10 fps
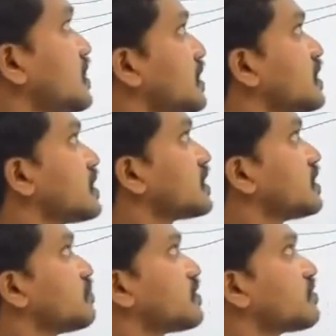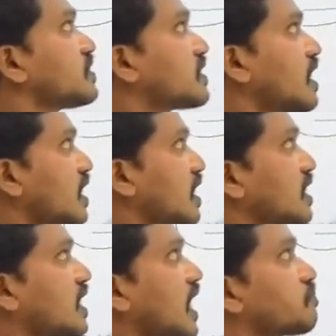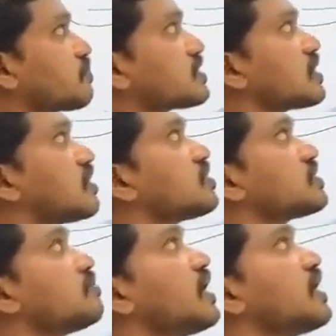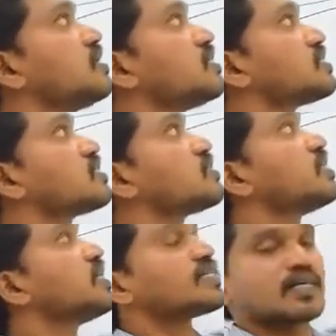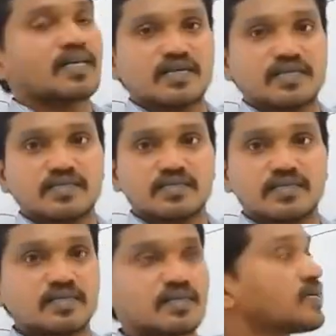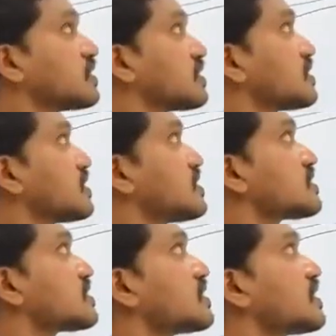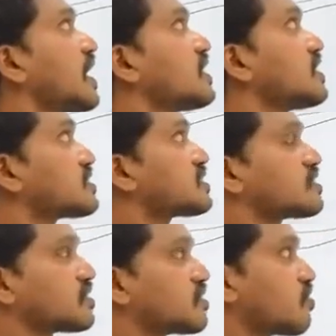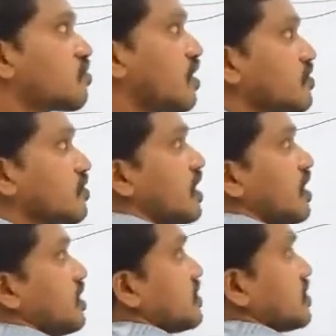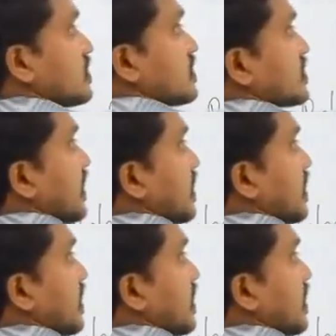in between the corpus callosum and cingulate sulcus. This gyrus what we call, this gyrus